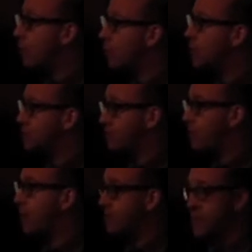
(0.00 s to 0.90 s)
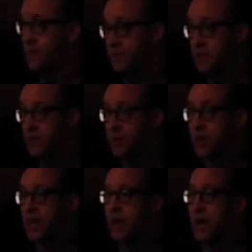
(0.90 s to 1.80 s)
about works of Republican
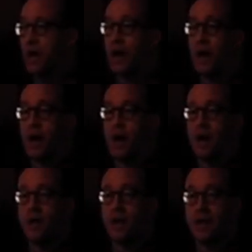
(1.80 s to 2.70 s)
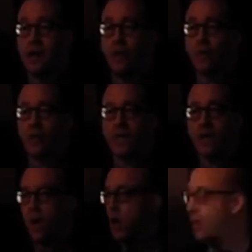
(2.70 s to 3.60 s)
theory, uh, uh, uh, where, he,